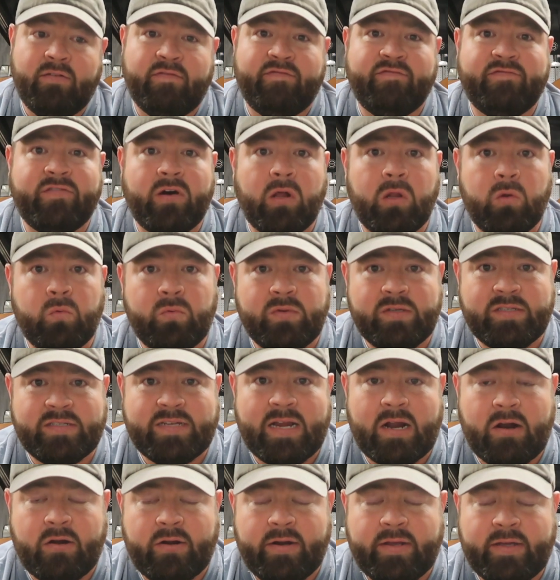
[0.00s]
the following
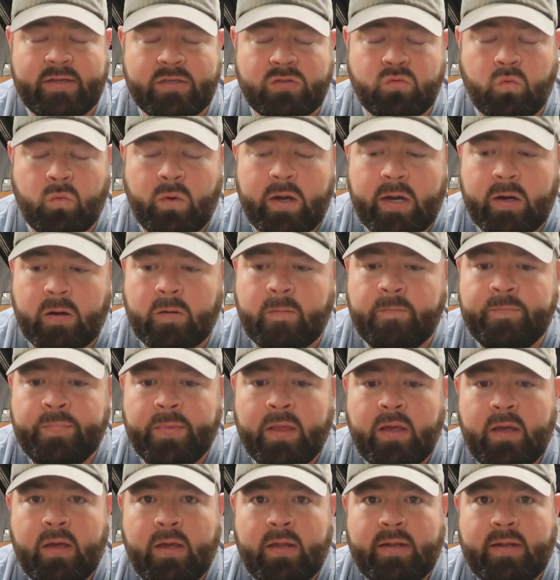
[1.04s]
Saturday as well.